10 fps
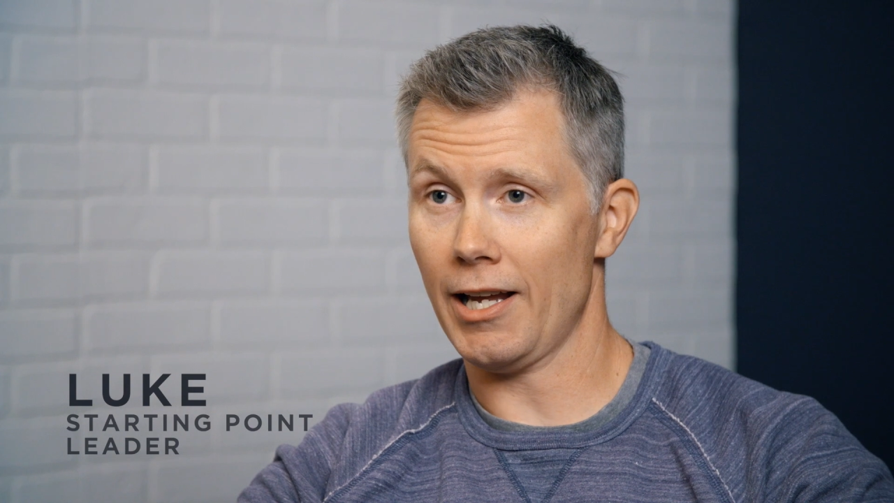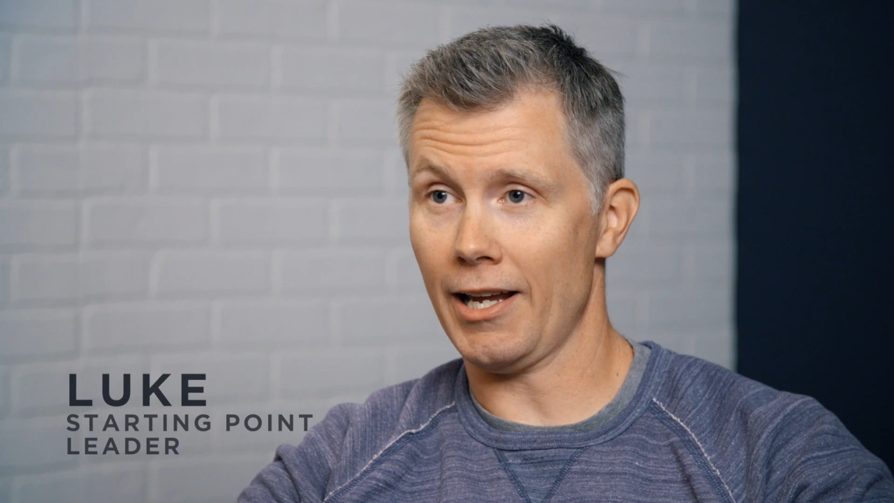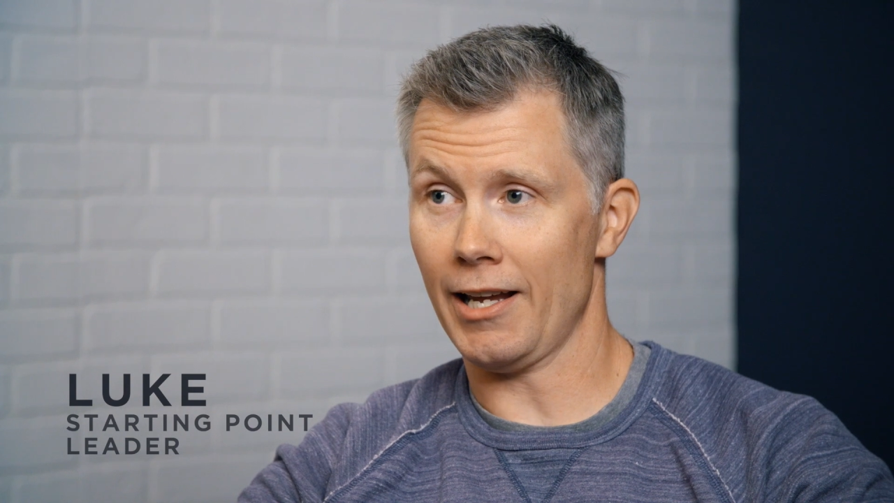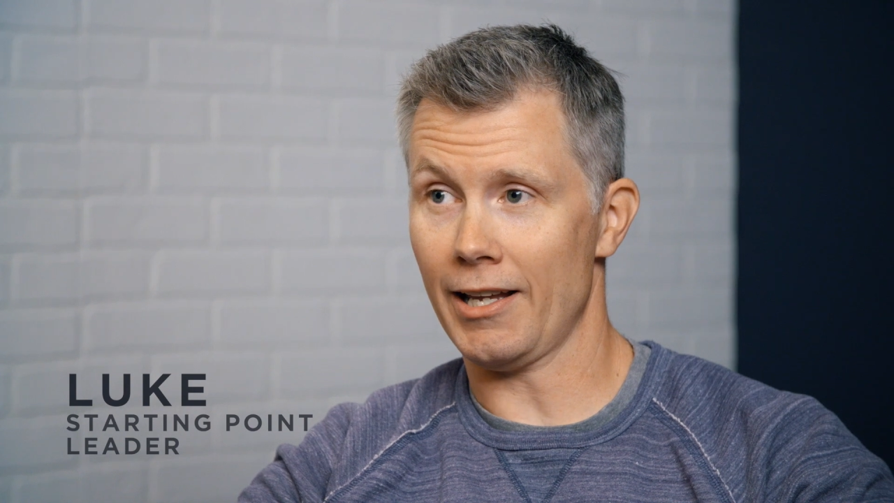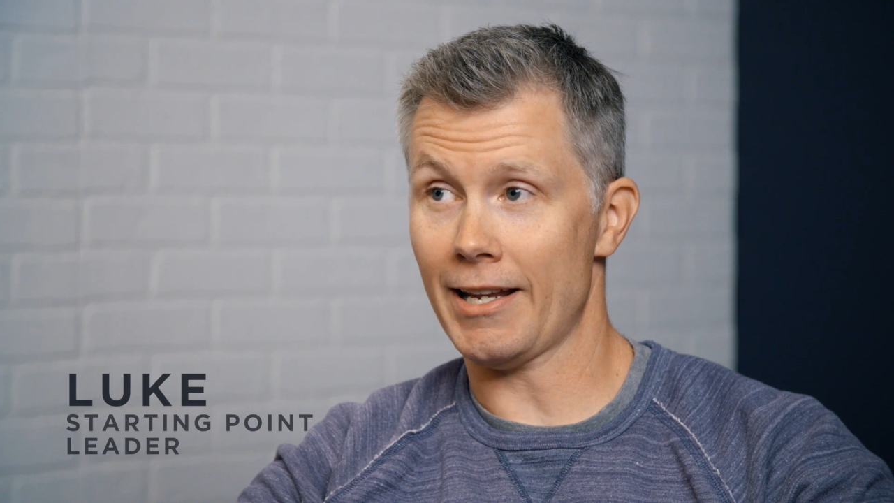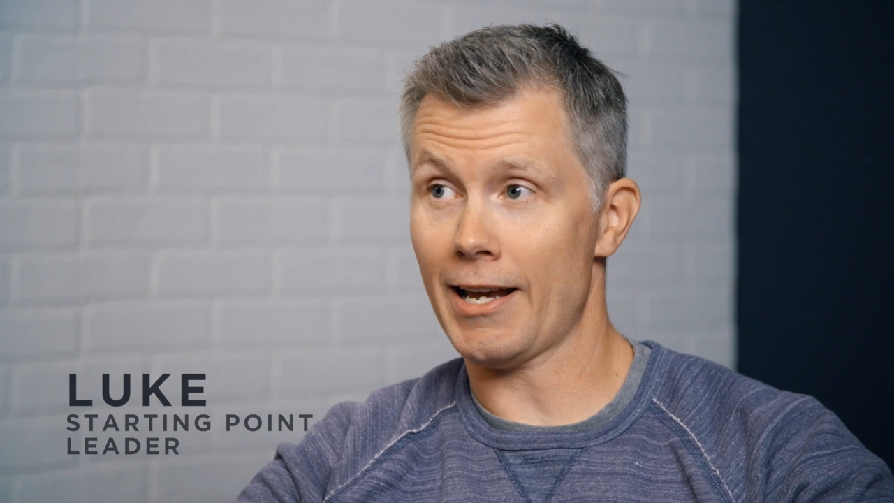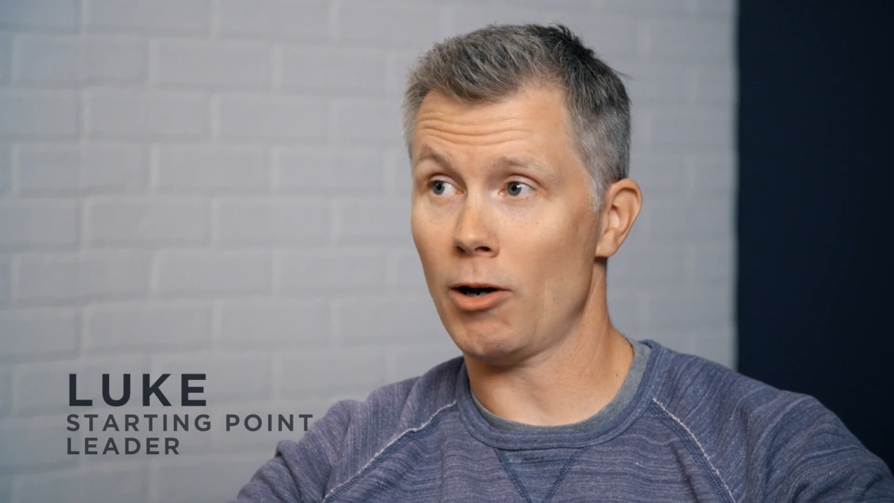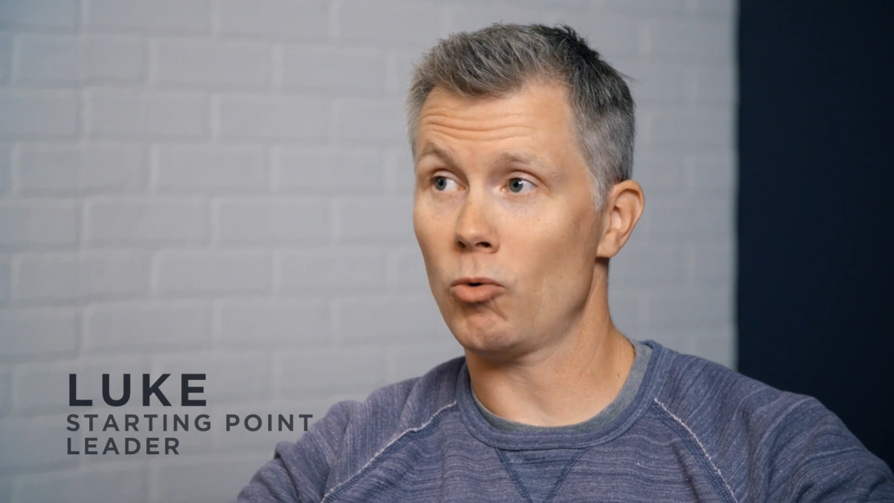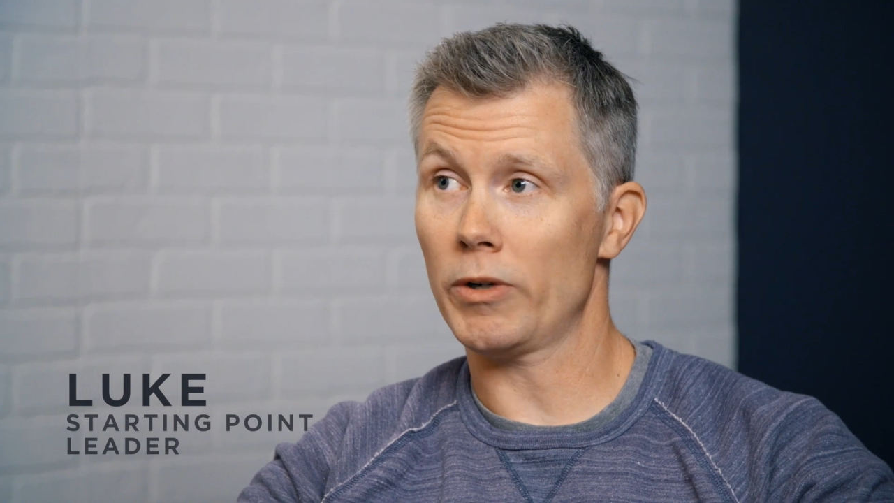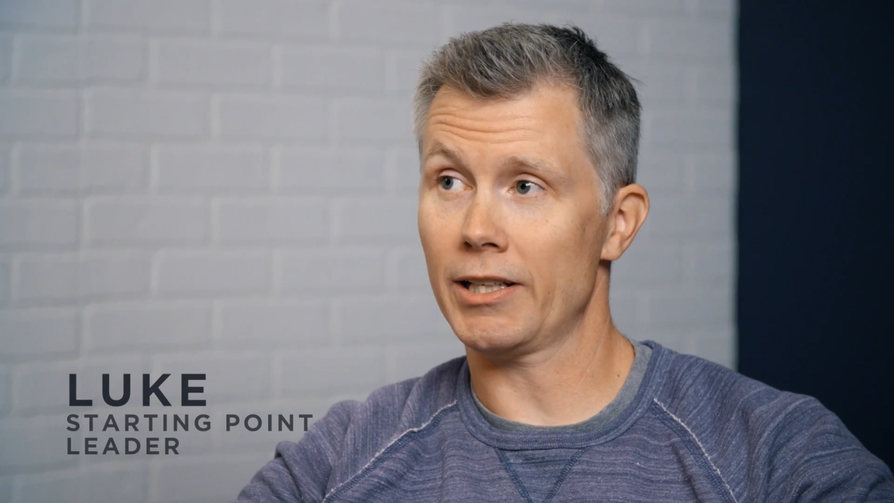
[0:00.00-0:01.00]
and
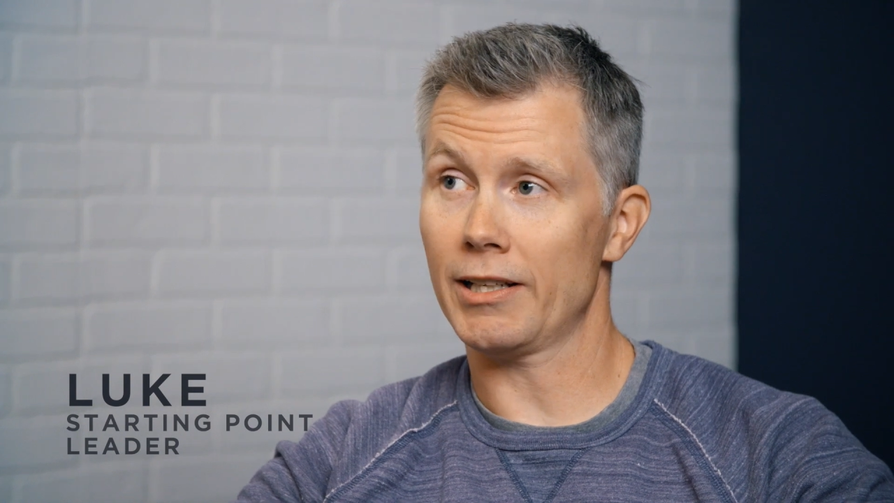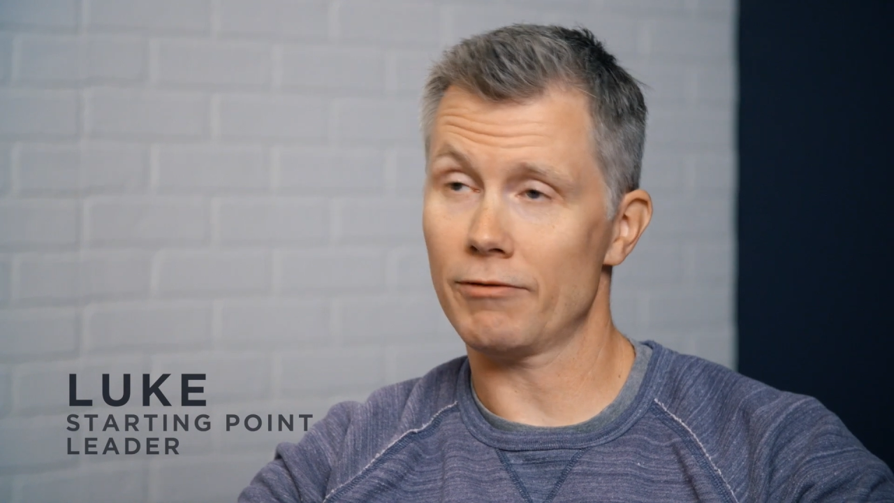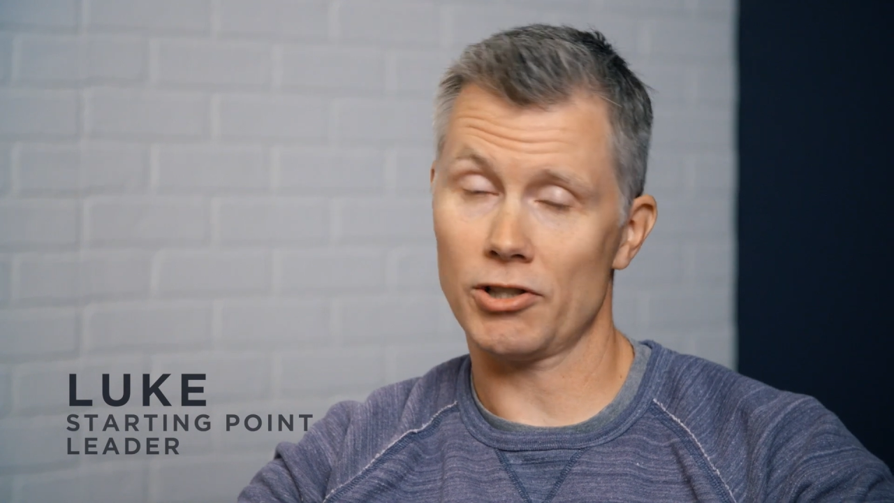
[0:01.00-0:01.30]
now we have